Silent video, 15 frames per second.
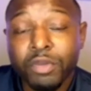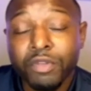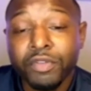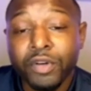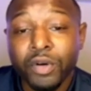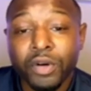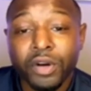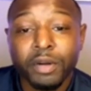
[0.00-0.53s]

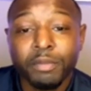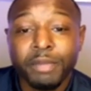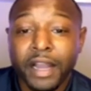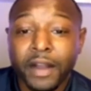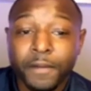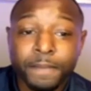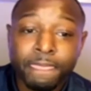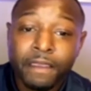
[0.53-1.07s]
before
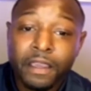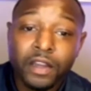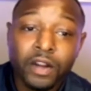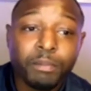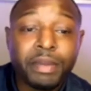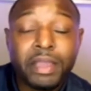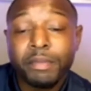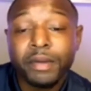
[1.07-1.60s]
about,
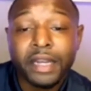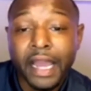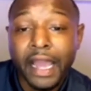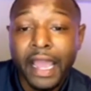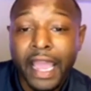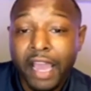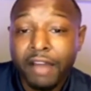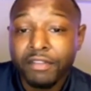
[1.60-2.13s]
people not
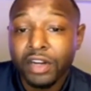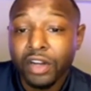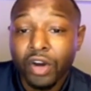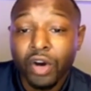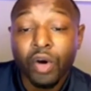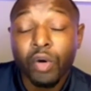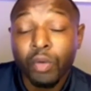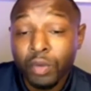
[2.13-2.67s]
having a
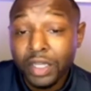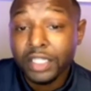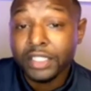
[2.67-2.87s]
goal, real